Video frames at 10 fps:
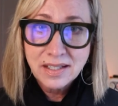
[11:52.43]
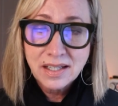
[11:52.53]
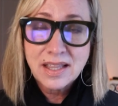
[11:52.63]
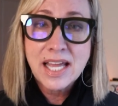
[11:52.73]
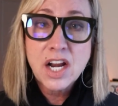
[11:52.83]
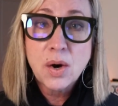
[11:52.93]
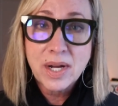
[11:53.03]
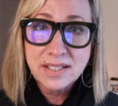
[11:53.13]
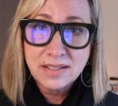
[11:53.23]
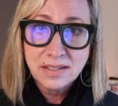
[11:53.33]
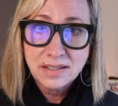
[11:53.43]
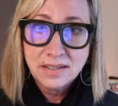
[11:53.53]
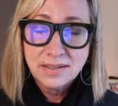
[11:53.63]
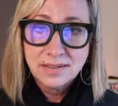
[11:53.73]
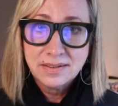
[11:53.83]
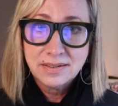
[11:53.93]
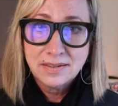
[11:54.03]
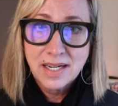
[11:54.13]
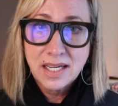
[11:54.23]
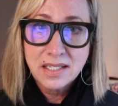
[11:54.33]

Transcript: They know it, right?